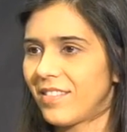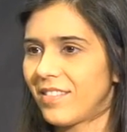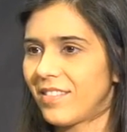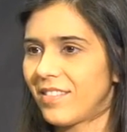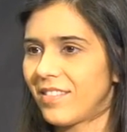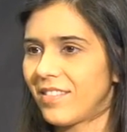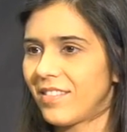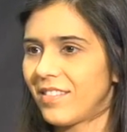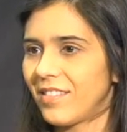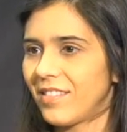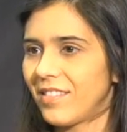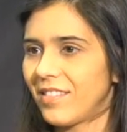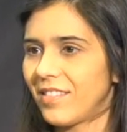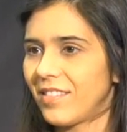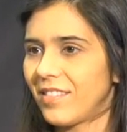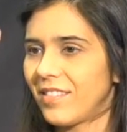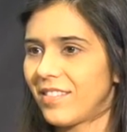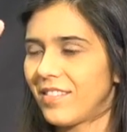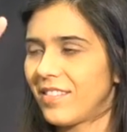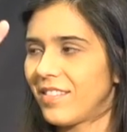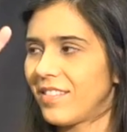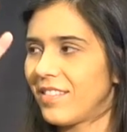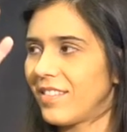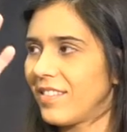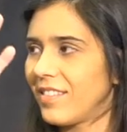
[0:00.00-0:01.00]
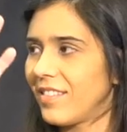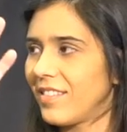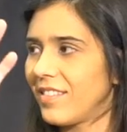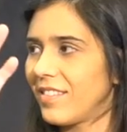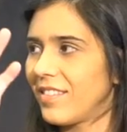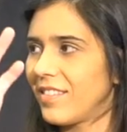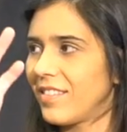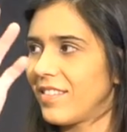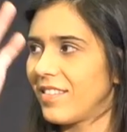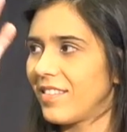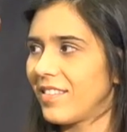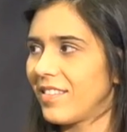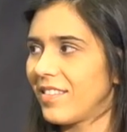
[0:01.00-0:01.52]

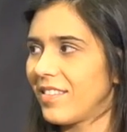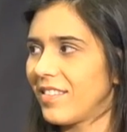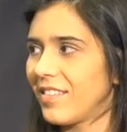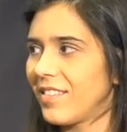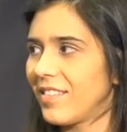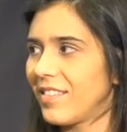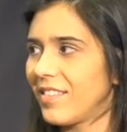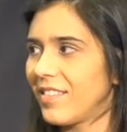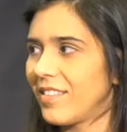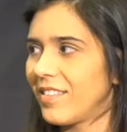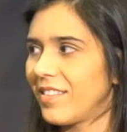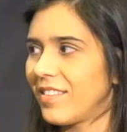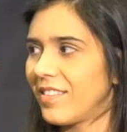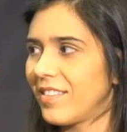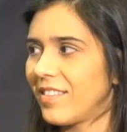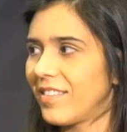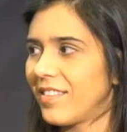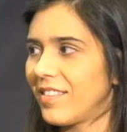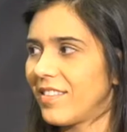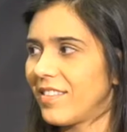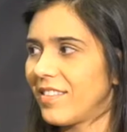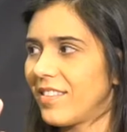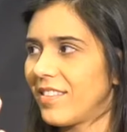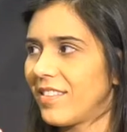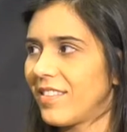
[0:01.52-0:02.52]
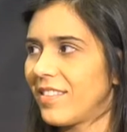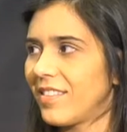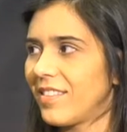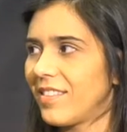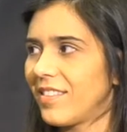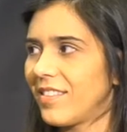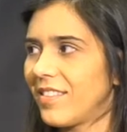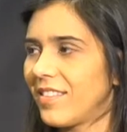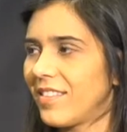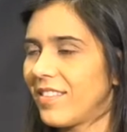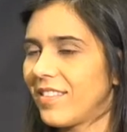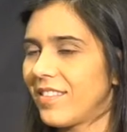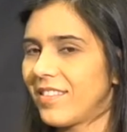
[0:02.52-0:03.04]

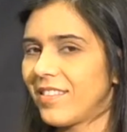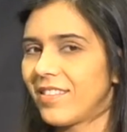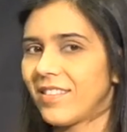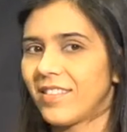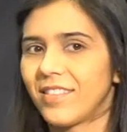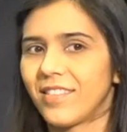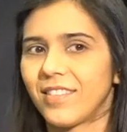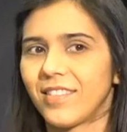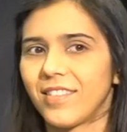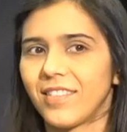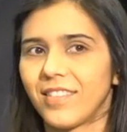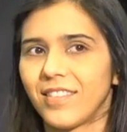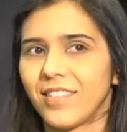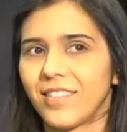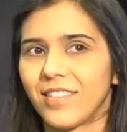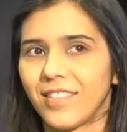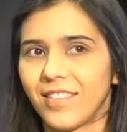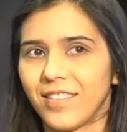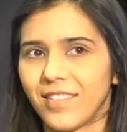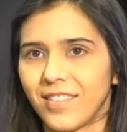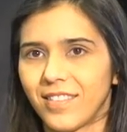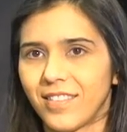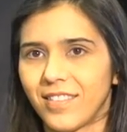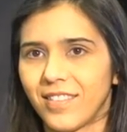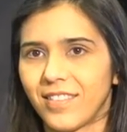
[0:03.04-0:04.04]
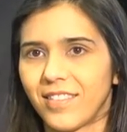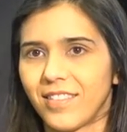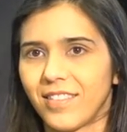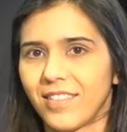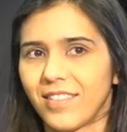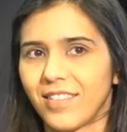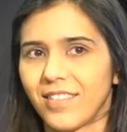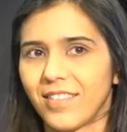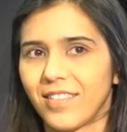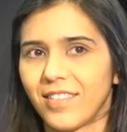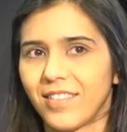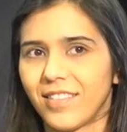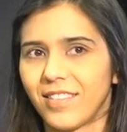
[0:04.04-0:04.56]

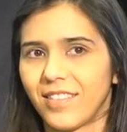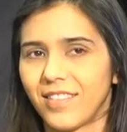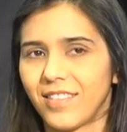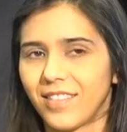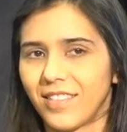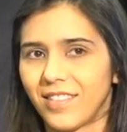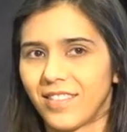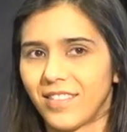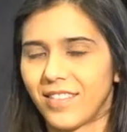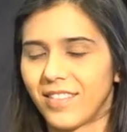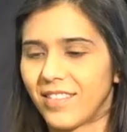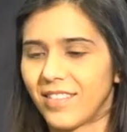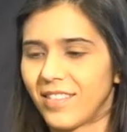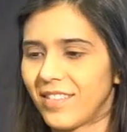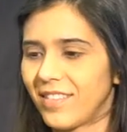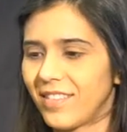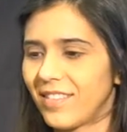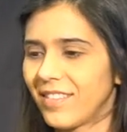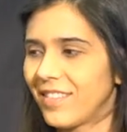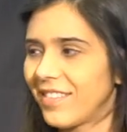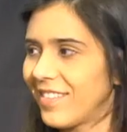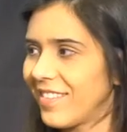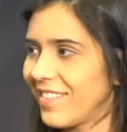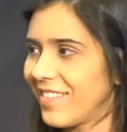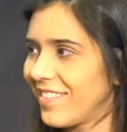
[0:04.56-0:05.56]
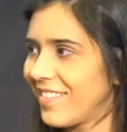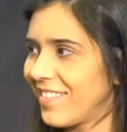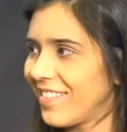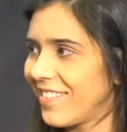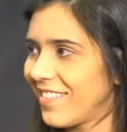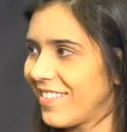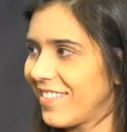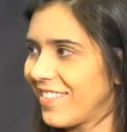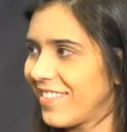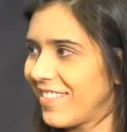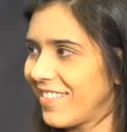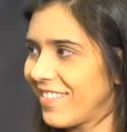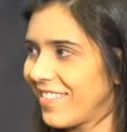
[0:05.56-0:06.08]

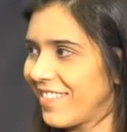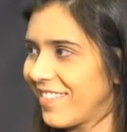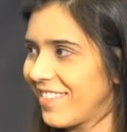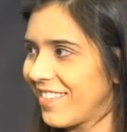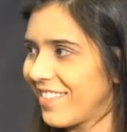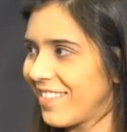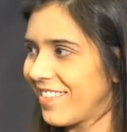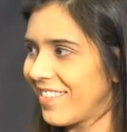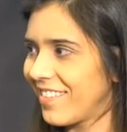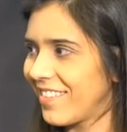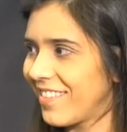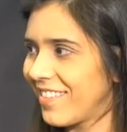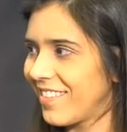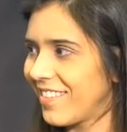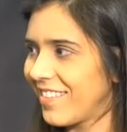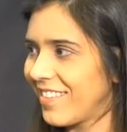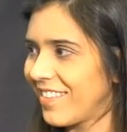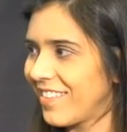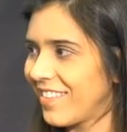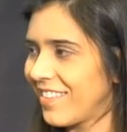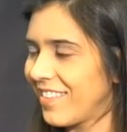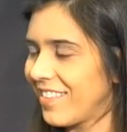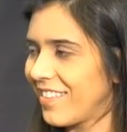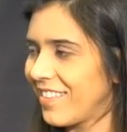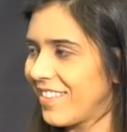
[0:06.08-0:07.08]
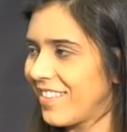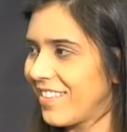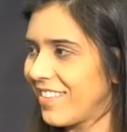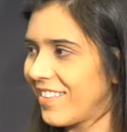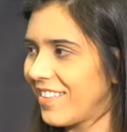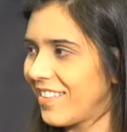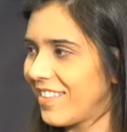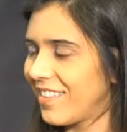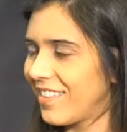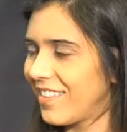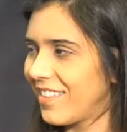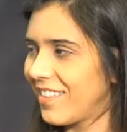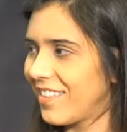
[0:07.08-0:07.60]

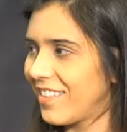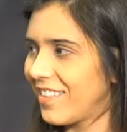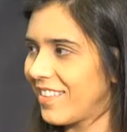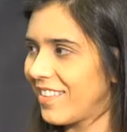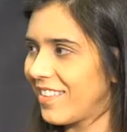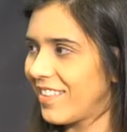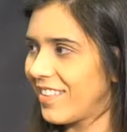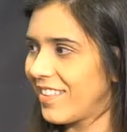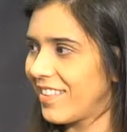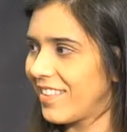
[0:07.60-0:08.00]
(not speaking)